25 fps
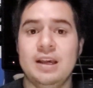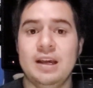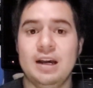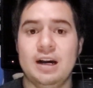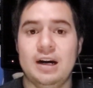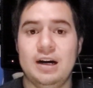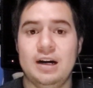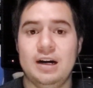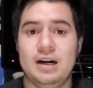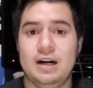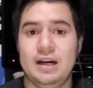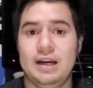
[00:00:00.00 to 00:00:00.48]

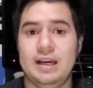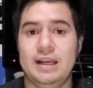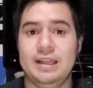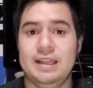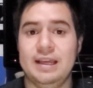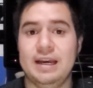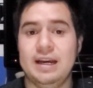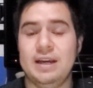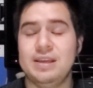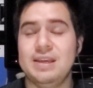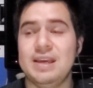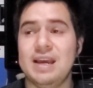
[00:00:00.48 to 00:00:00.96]
and
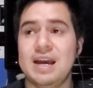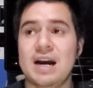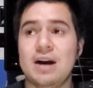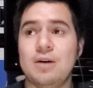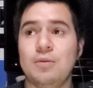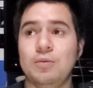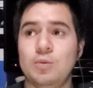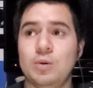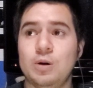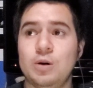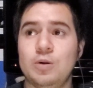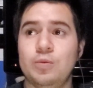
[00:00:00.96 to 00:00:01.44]
that, yeah,
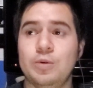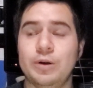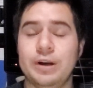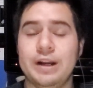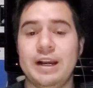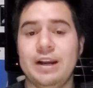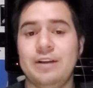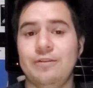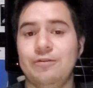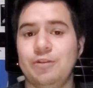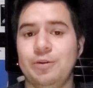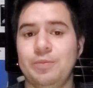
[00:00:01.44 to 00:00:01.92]
well, we're
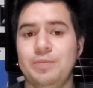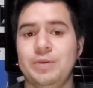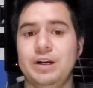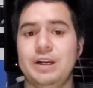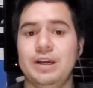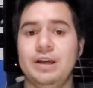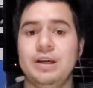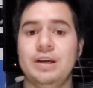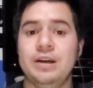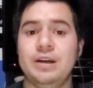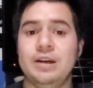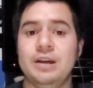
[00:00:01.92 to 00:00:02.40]
getting free
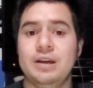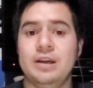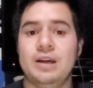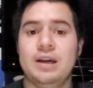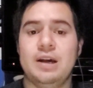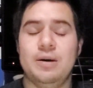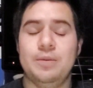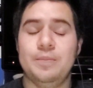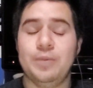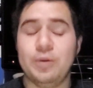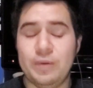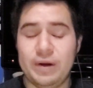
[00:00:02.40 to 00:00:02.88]
money,
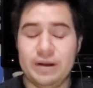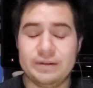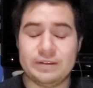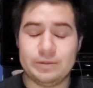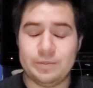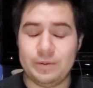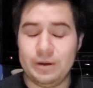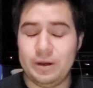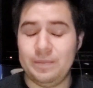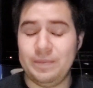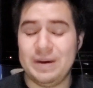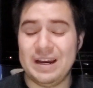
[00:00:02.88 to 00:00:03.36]
but we have
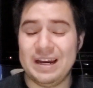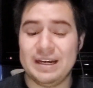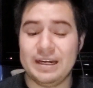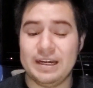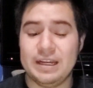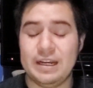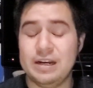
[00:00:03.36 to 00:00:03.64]
to pay it back.